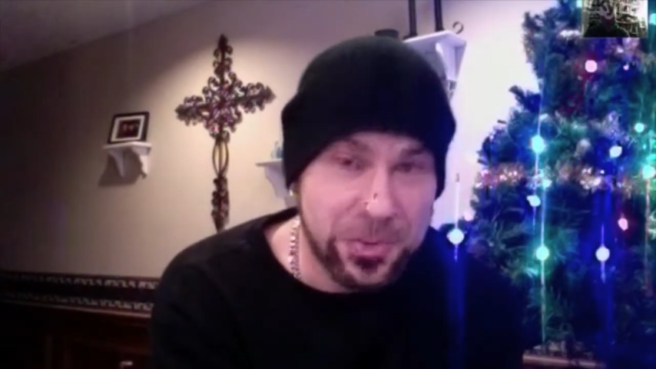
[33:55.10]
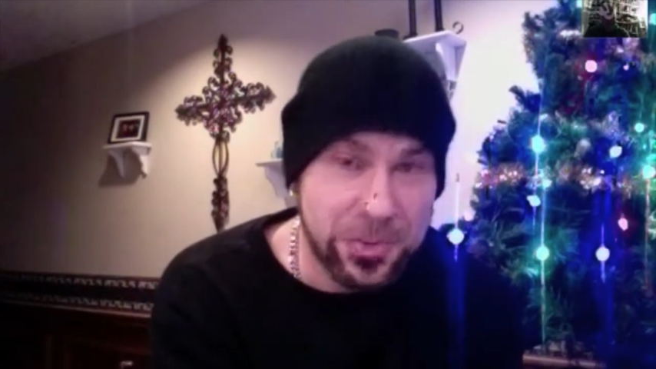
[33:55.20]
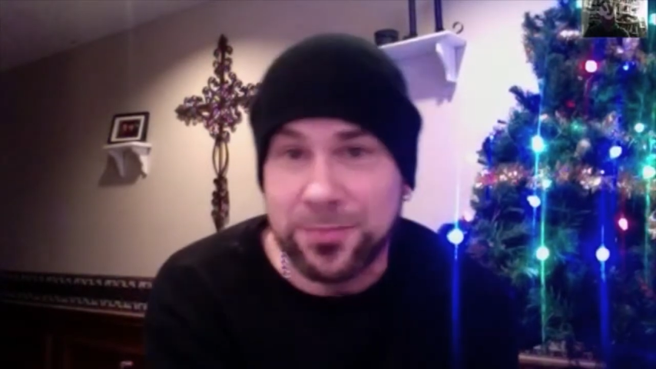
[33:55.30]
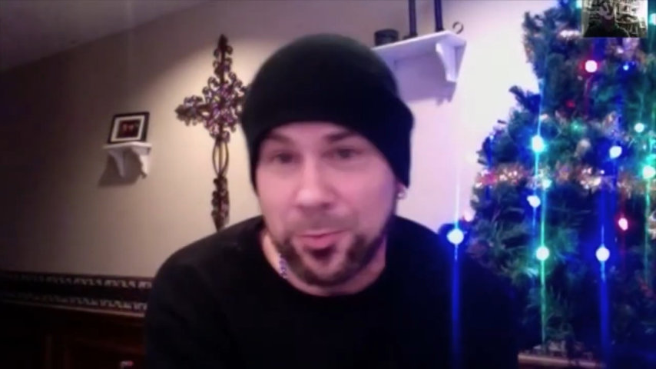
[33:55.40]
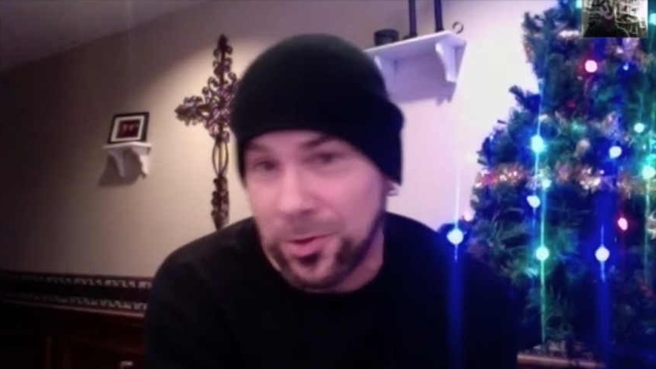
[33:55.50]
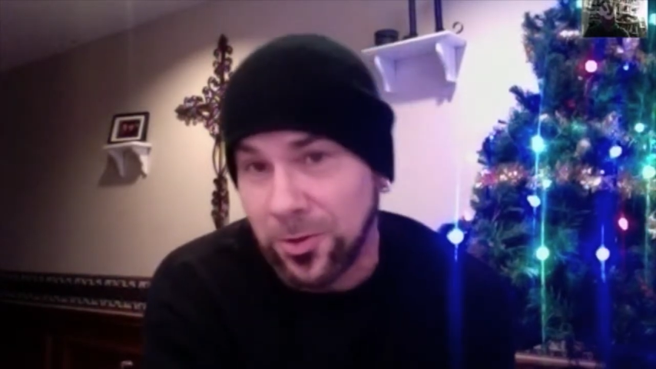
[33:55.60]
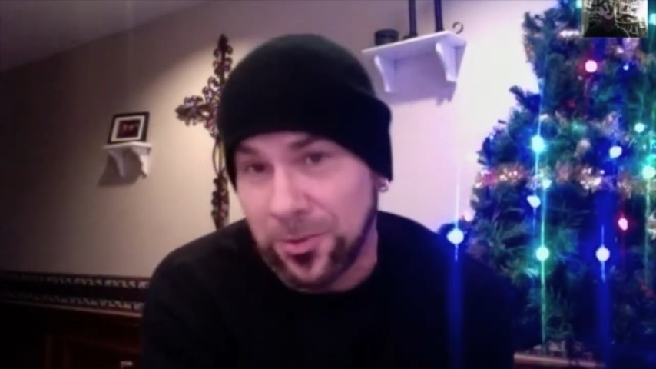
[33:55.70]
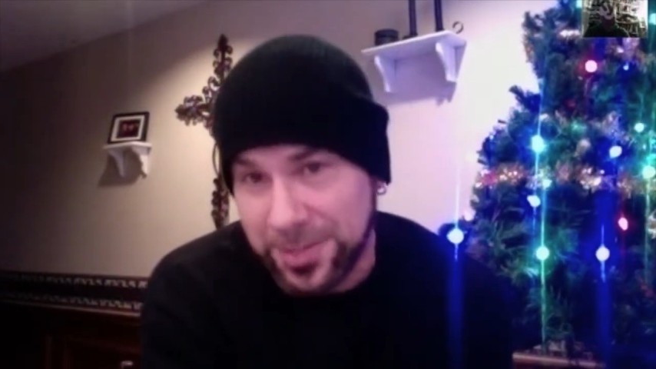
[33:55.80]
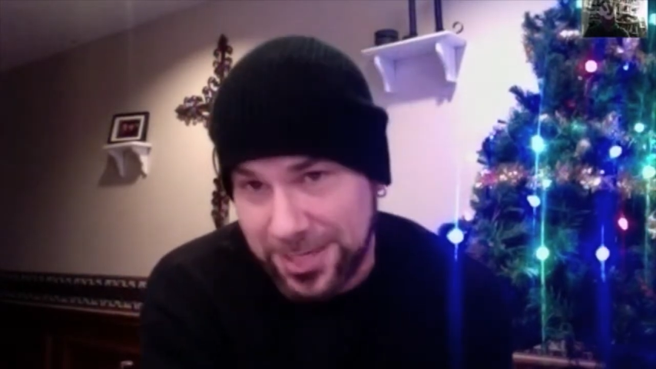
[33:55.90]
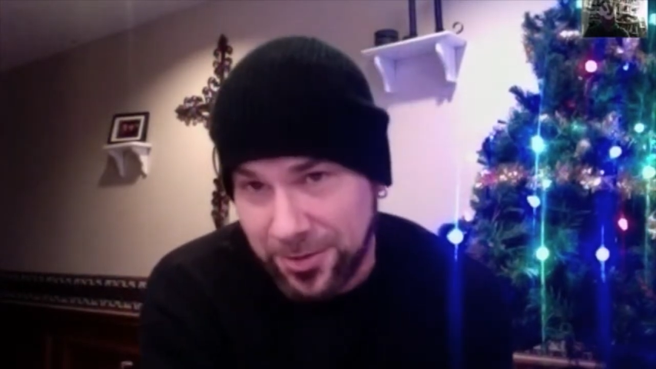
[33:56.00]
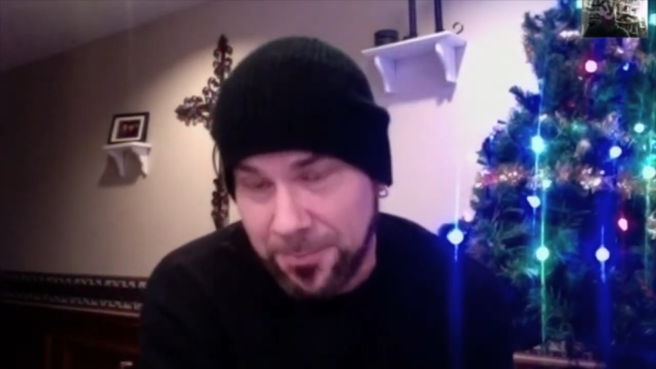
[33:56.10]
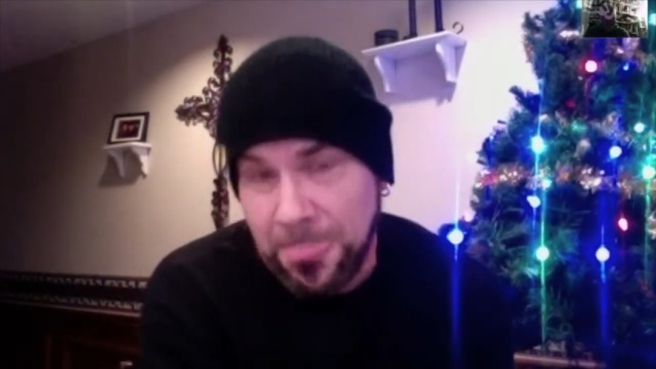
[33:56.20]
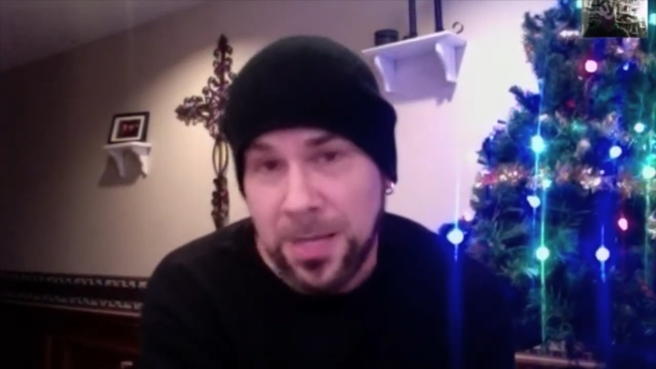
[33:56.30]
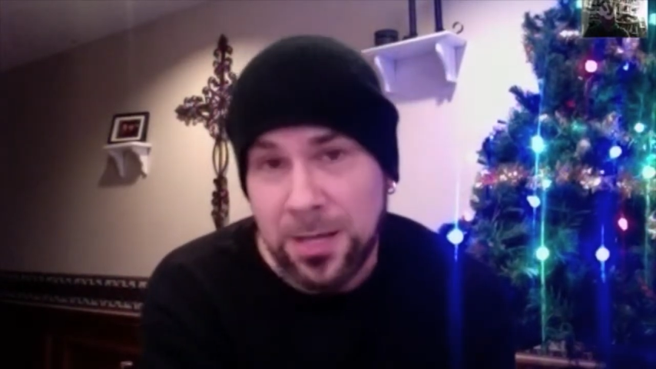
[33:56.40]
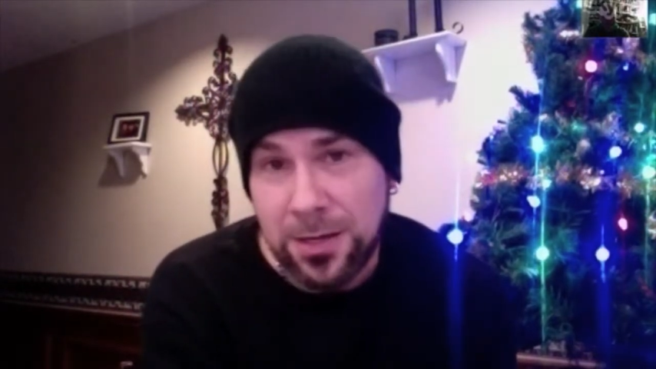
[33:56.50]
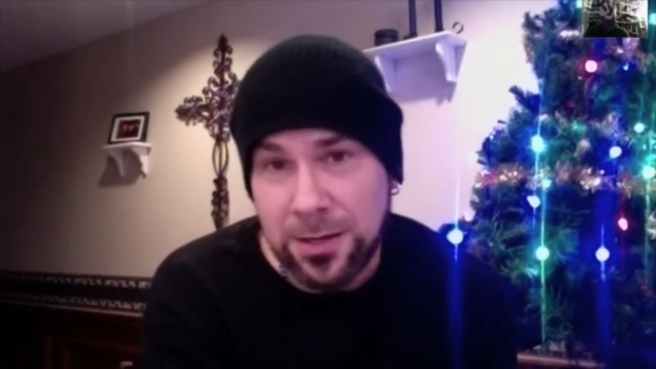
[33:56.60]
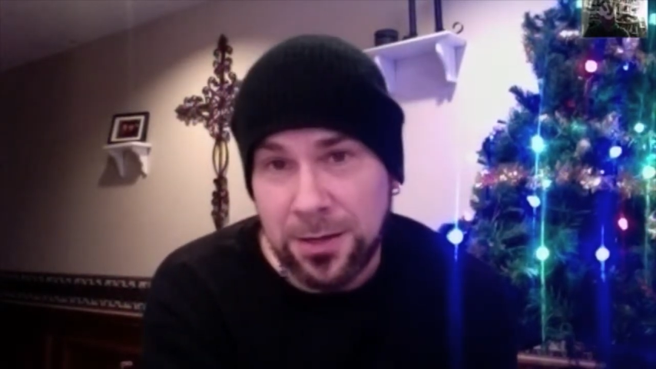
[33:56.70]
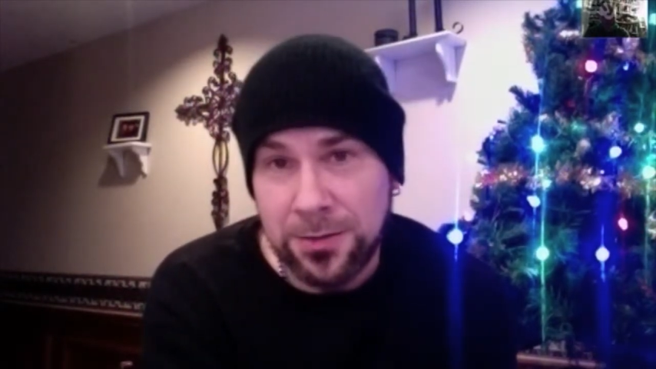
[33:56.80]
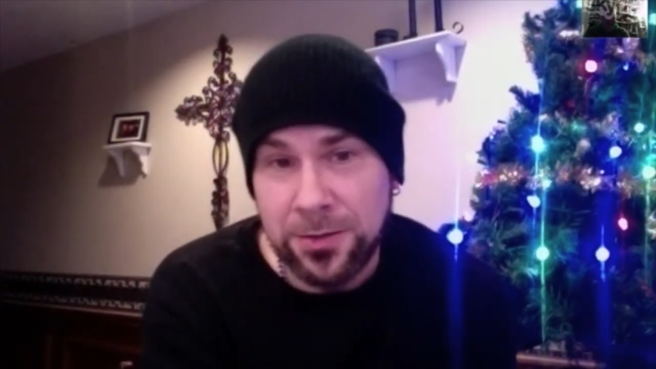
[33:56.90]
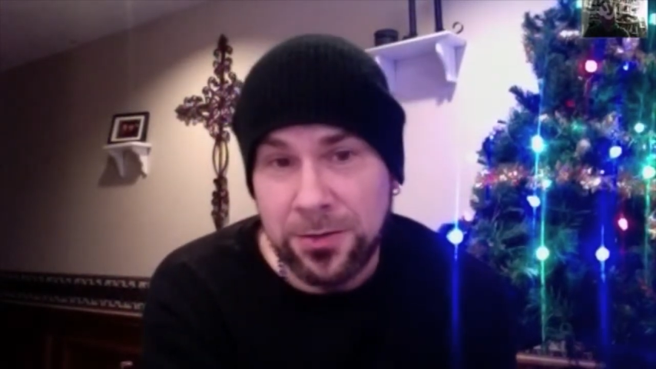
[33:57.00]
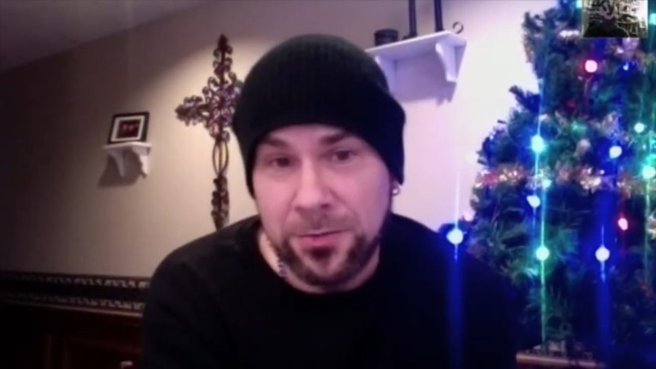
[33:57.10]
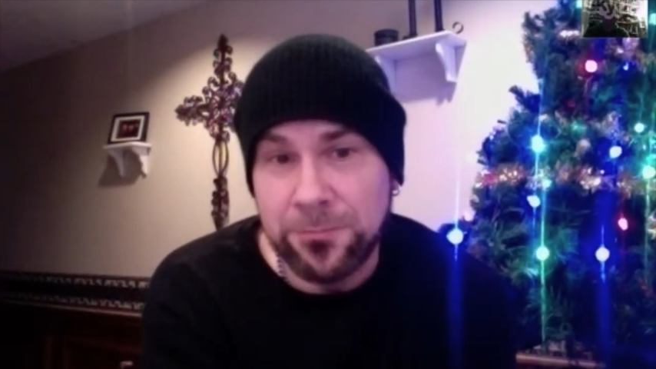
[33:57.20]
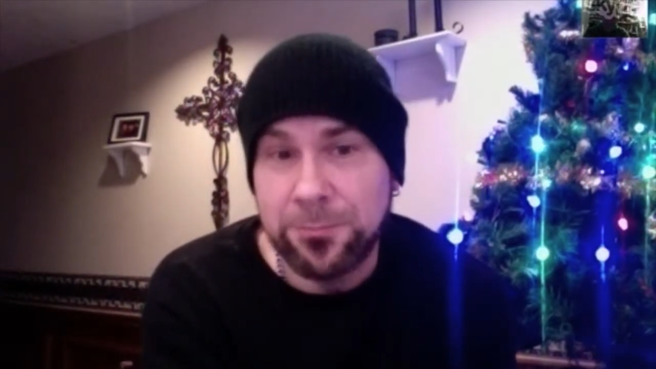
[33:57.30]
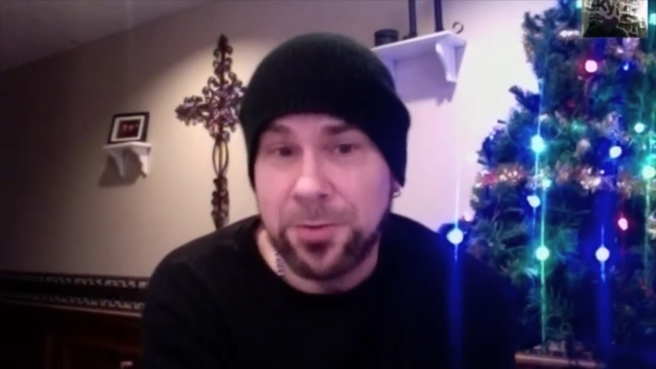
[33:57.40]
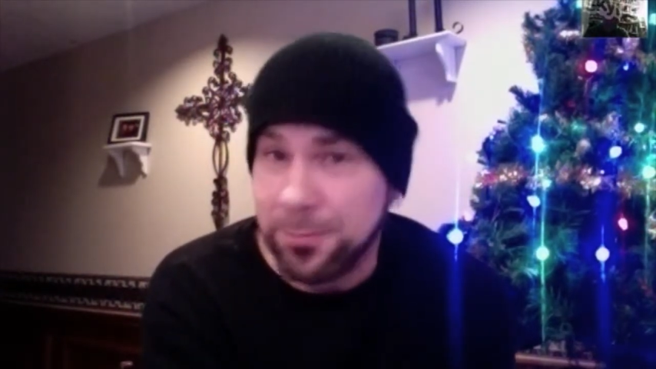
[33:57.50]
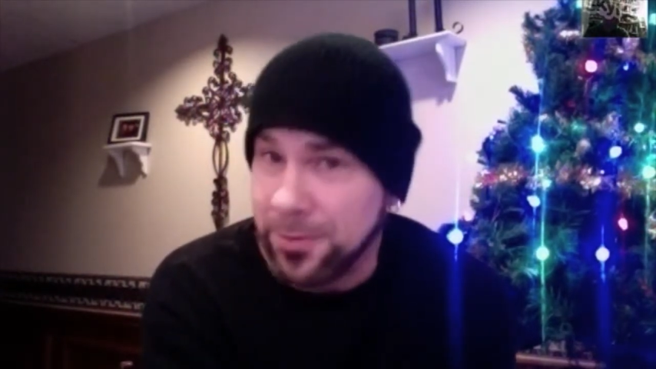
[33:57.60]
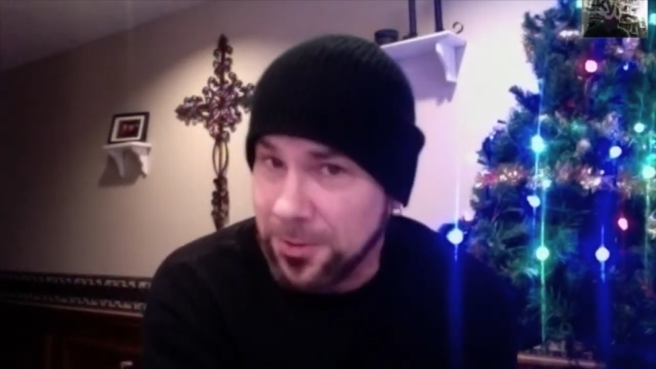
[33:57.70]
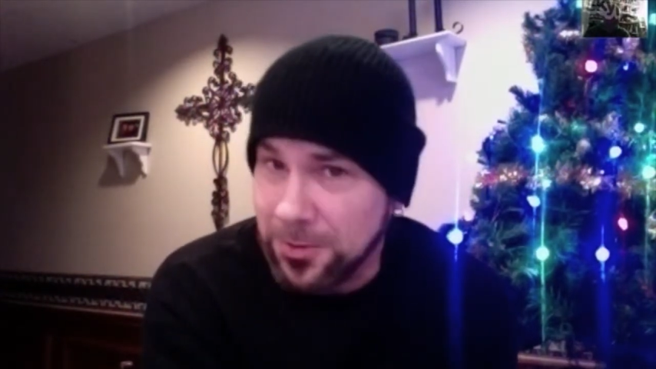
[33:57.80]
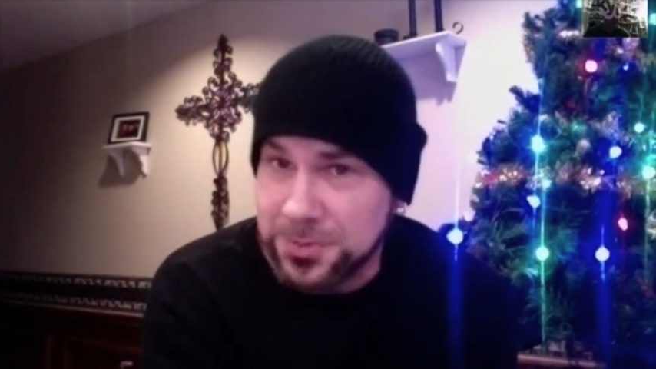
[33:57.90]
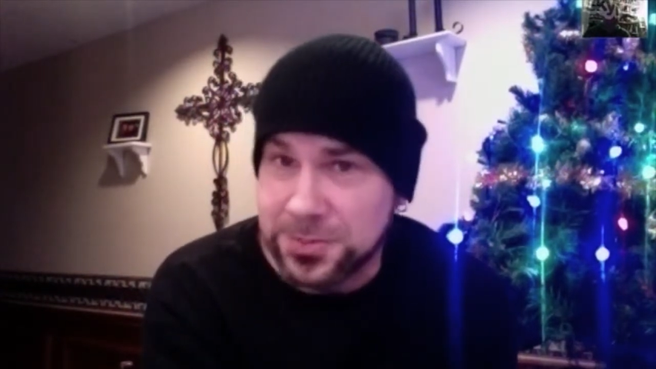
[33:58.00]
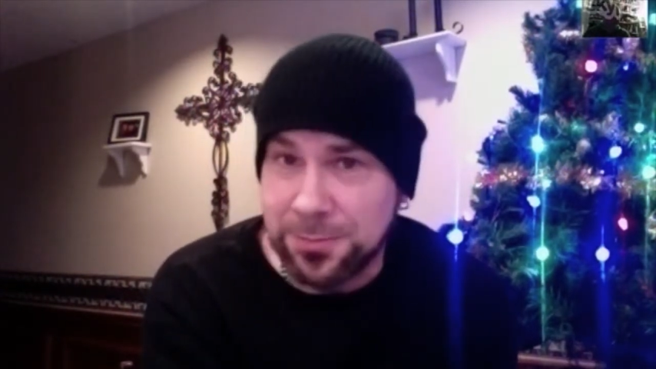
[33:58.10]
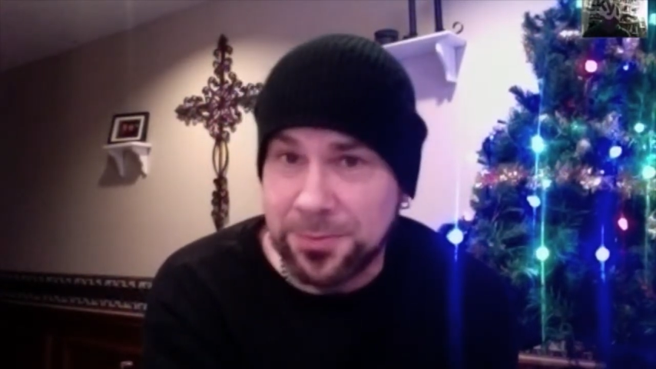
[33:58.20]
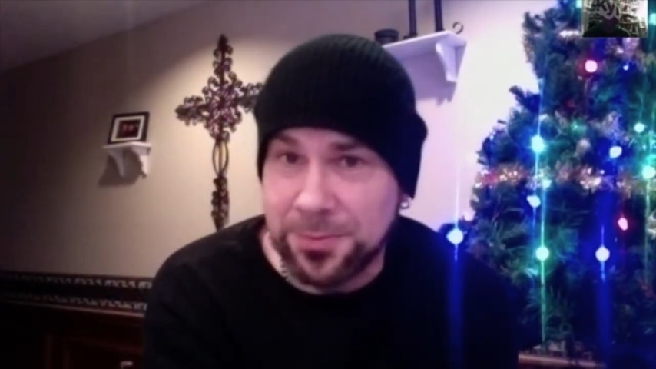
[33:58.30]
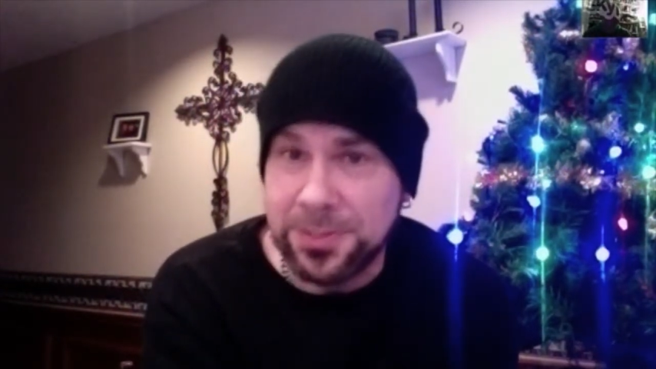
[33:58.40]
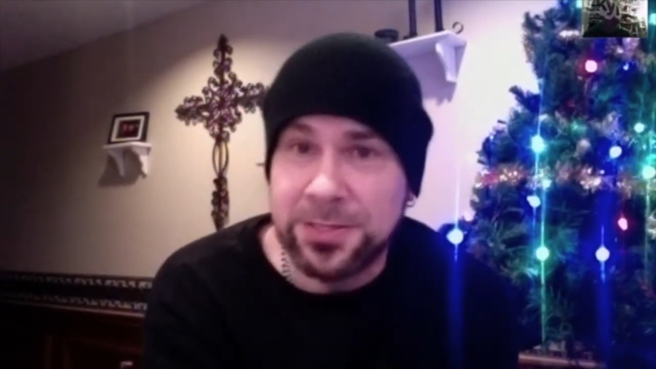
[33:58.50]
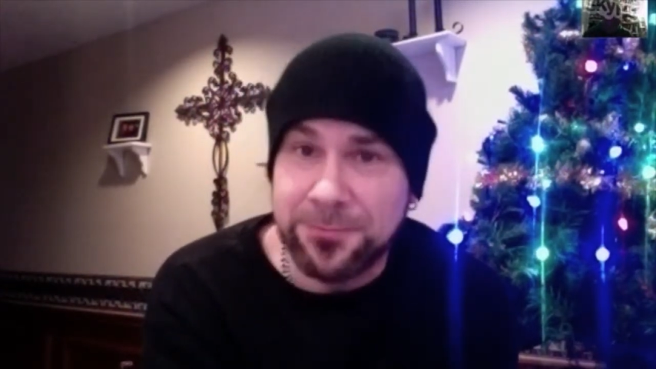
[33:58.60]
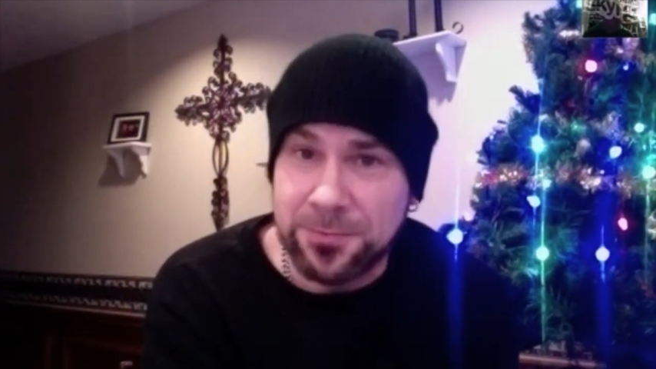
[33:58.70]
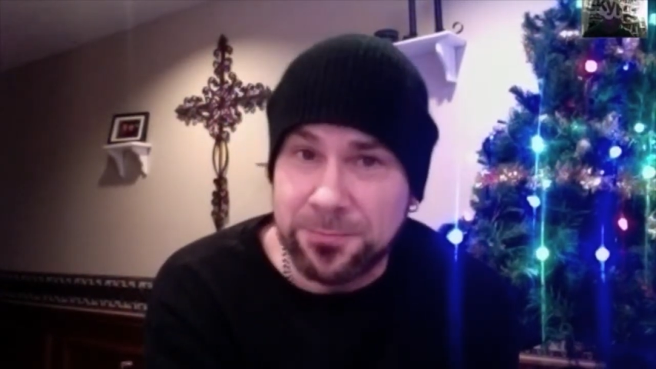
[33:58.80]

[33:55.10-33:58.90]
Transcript: we still have to put it all together. You've probably heard of some of the